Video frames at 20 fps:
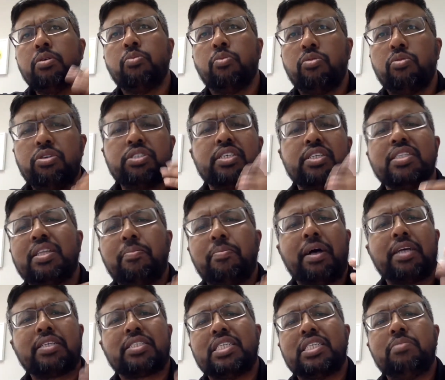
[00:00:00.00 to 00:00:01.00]
When you send a
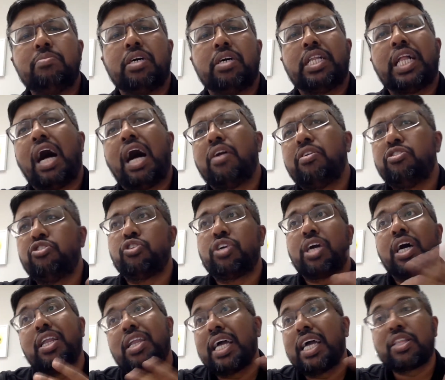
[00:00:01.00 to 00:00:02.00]
mass email, how did you
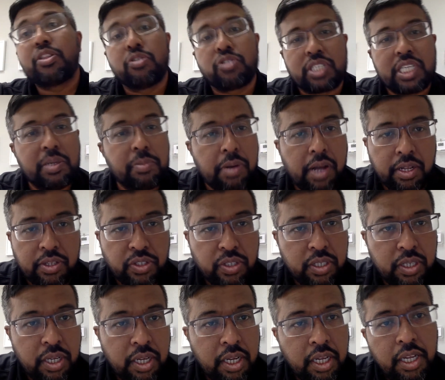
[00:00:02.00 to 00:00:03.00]
collect those
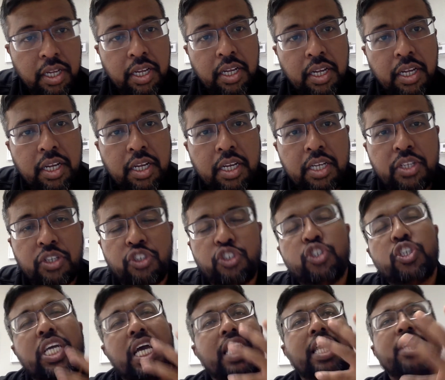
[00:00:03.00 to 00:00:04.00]
emails? Did
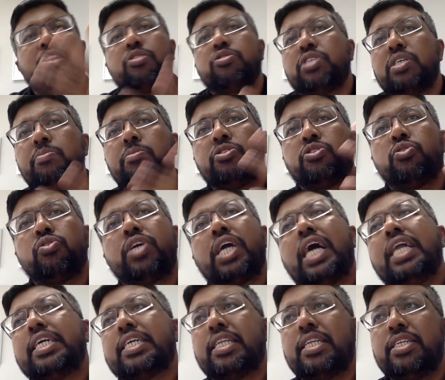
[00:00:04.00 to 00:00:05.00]
you collect those emails
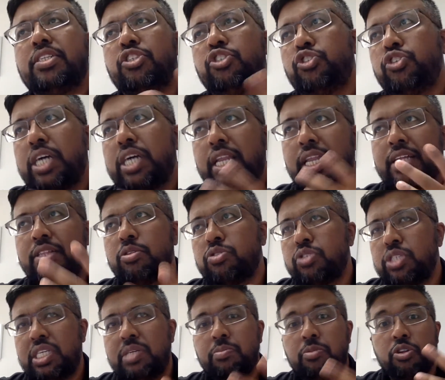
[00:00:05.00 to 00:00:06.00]
organically? Did you collect
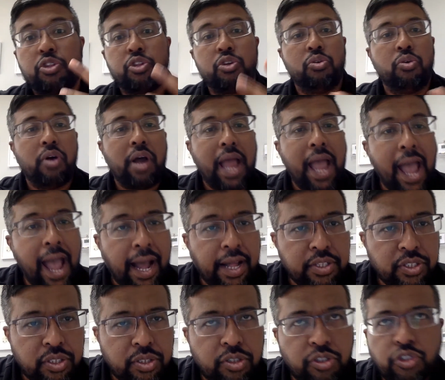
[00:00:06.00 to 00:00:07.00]
those emails through
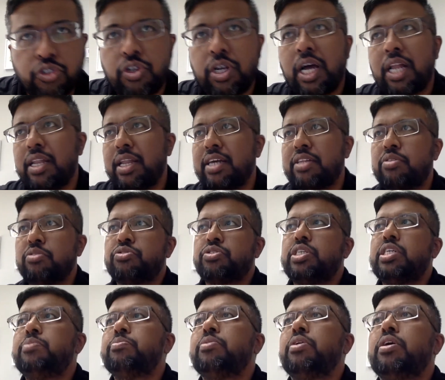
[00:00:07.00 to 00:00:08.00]
ads? Did you collect those
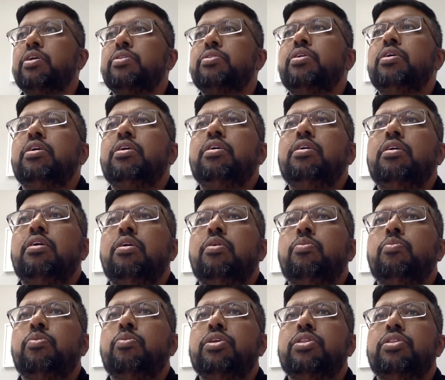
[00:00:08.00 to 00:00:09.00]
emails
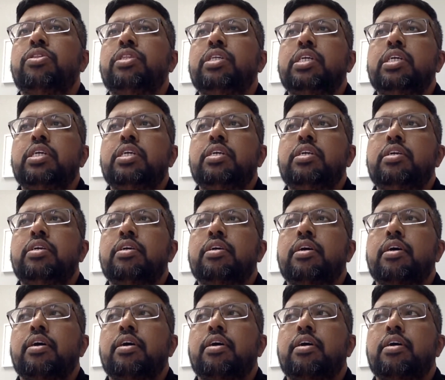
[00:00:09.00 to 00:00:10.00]
with the
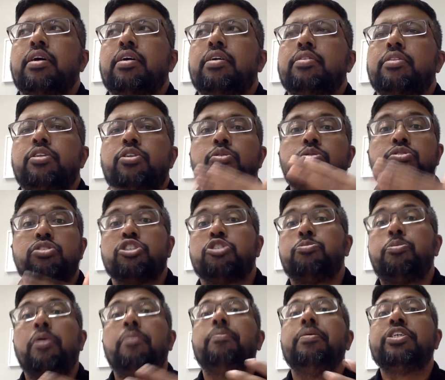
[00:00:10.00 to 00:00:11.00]

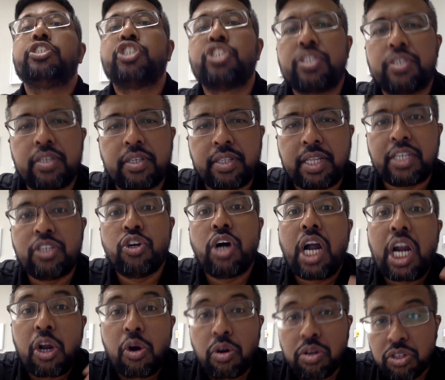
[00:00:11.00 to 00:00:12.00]
user's permission that you
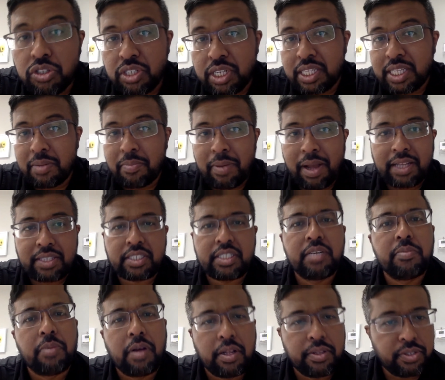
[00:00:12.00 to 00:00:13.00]
are going to send them mass
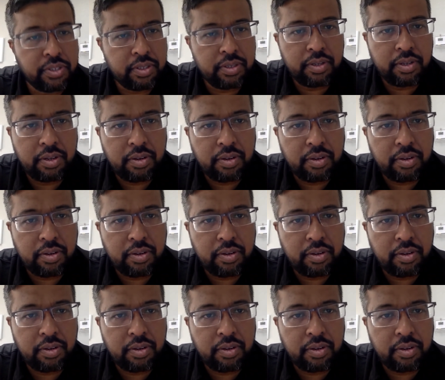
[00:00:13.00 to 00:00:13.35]
emails,